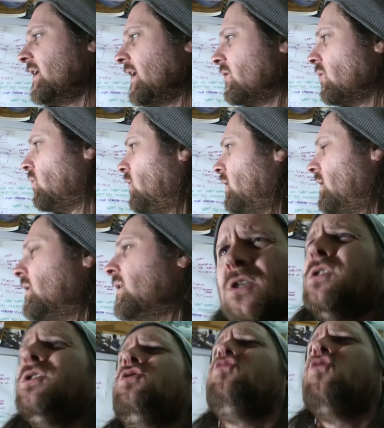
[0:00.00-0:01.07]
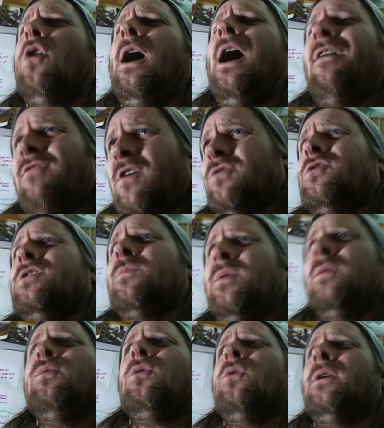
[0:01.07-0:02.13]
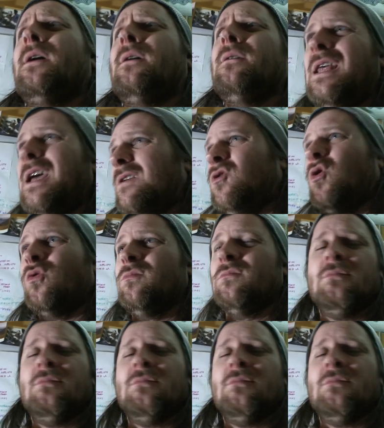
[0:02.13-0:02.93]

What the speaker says: Like, I don't want to just have hundreds of people on it that